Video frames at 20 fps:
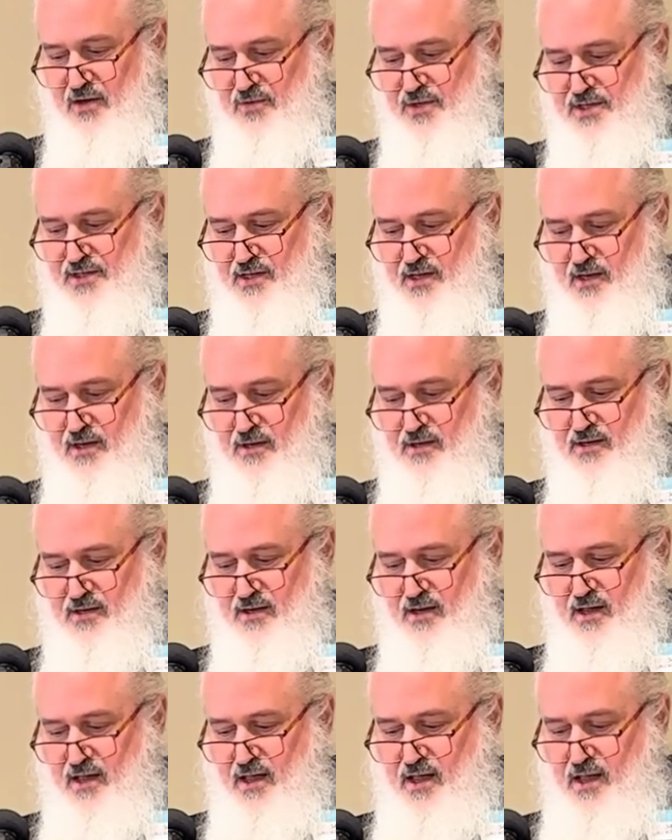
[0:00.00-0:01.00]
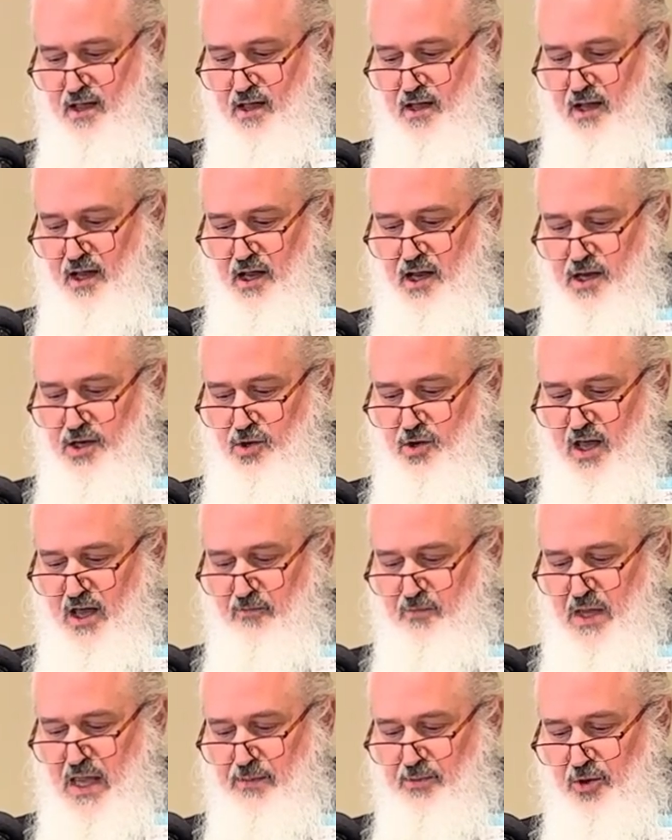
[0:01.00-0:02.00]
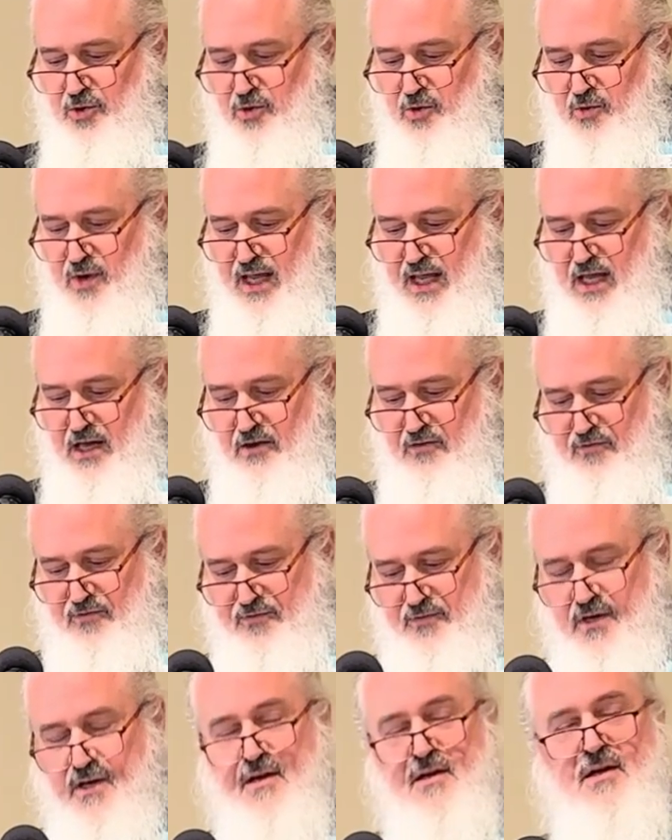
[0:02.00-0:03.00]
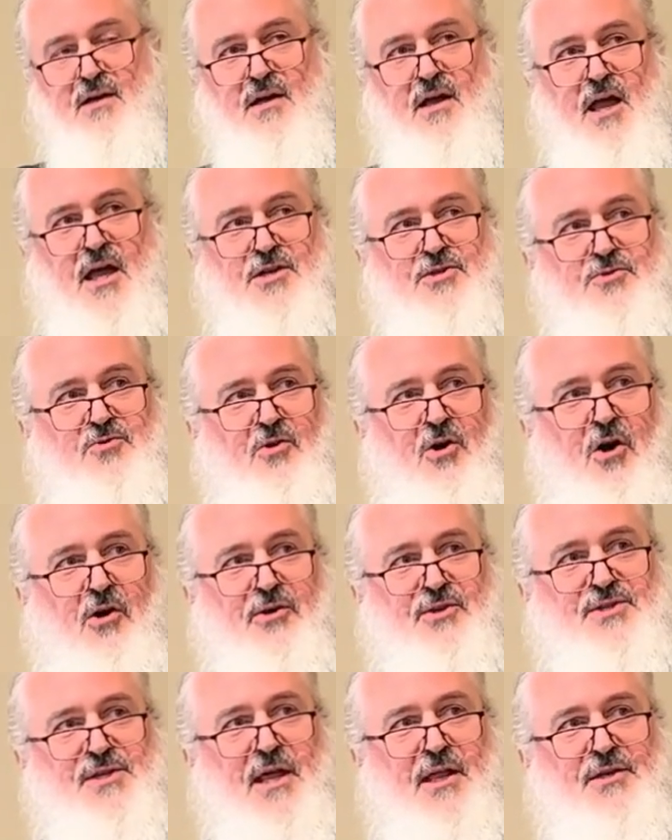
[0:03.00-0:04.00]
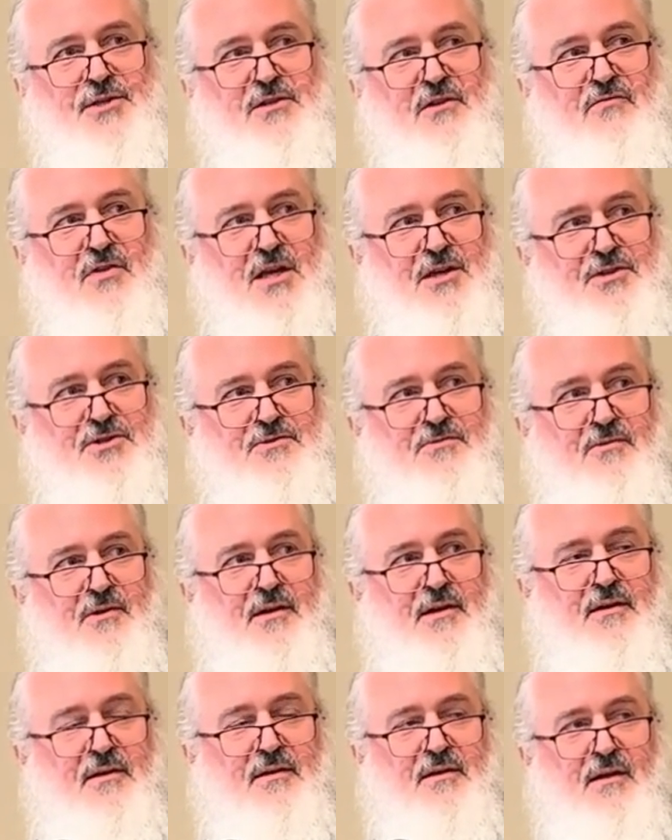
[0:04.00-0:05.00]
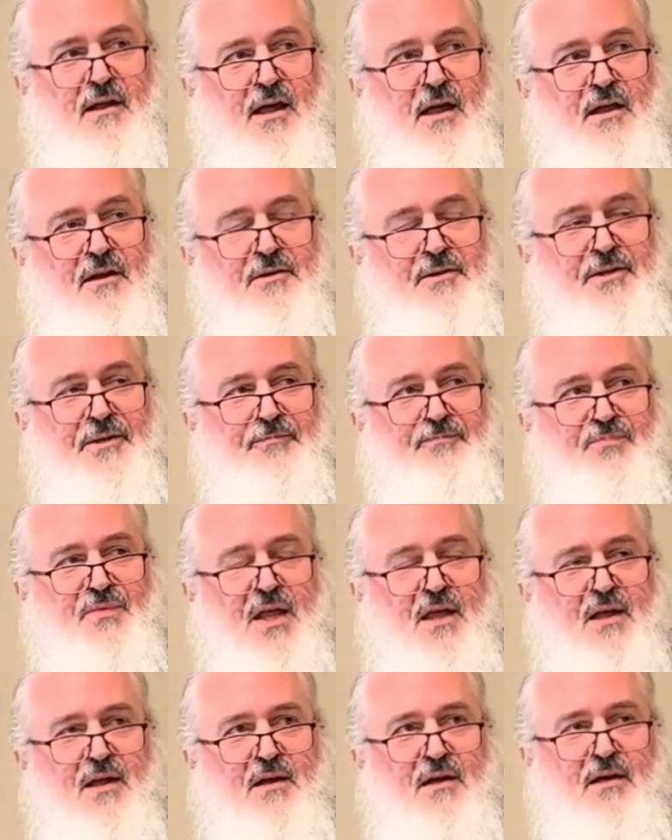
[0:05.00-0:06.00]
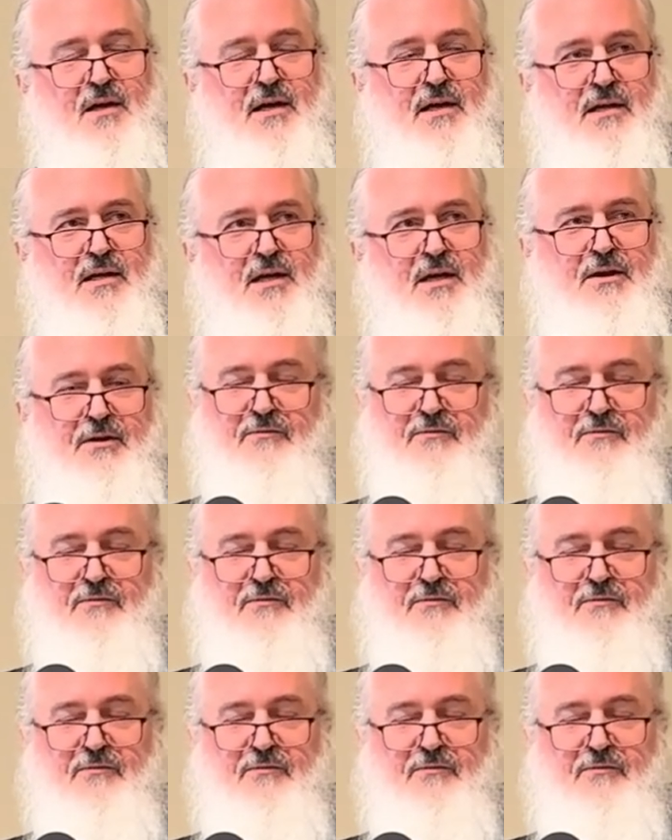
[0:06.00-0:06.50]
I was there. You have people who have a strong sense of history. And uh,